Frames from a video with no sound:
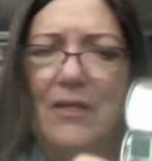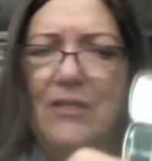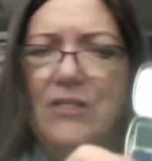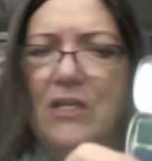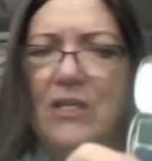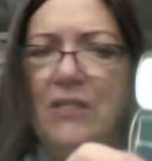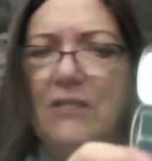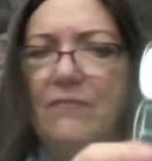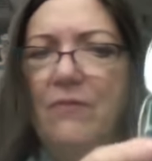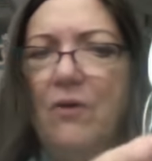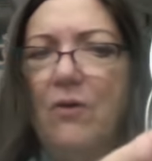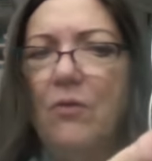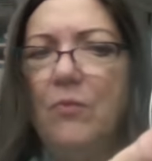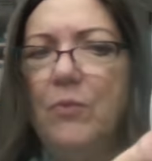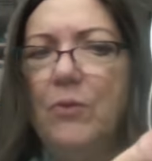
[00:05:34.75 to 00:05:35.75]
It's lots of
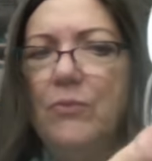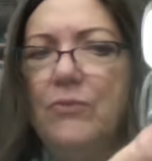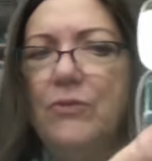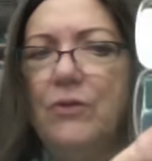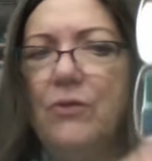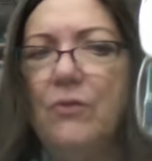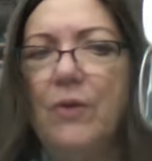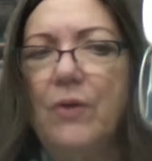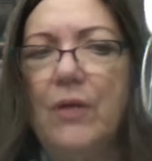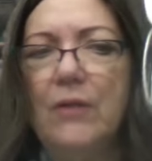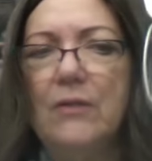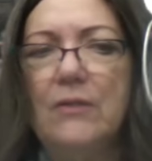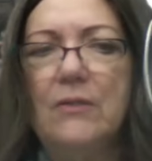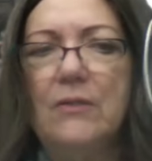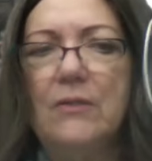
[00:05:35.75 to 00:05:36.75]
all blues and
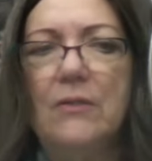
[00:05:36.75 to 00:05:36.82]
greens.